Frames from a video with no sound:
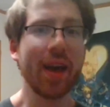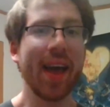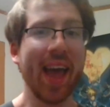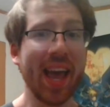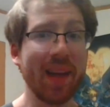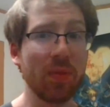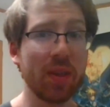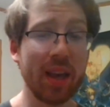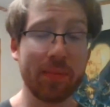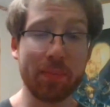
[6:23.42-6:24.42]
And
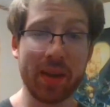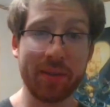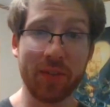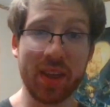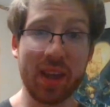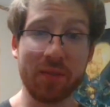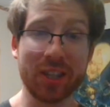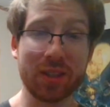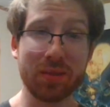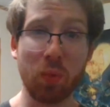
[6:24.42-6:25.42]
admittedly, if
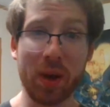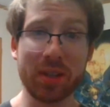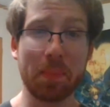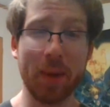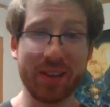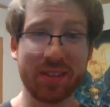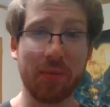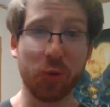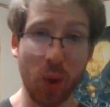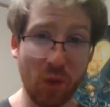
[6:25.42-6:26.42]
this was best of
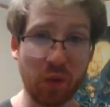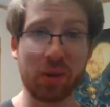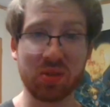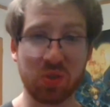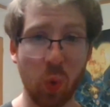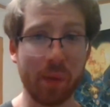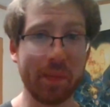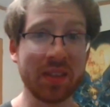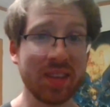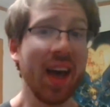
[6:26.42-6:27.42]
3 for most
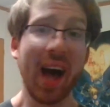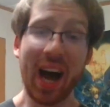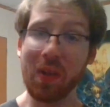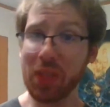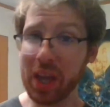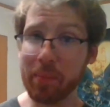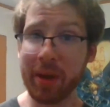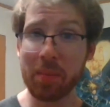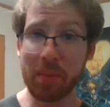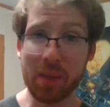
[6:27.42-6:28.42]
tournaments, I don't think
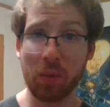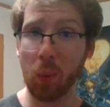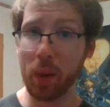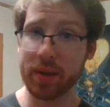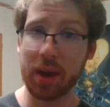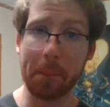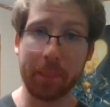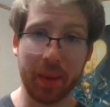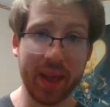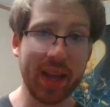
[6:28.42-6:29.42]
many people would
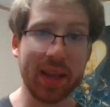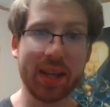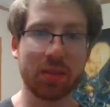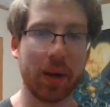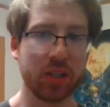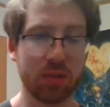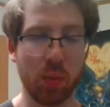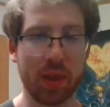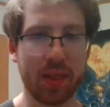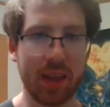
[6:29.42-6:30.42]
complain as much
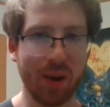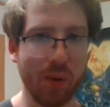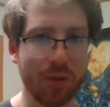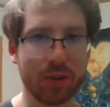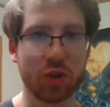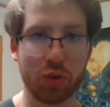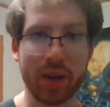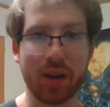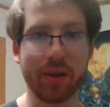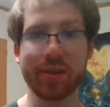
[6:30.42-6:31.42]
with the over
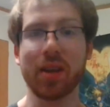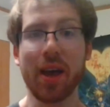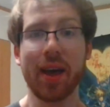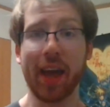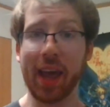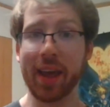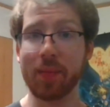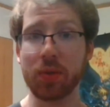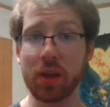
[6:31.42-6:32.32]
triggers. And,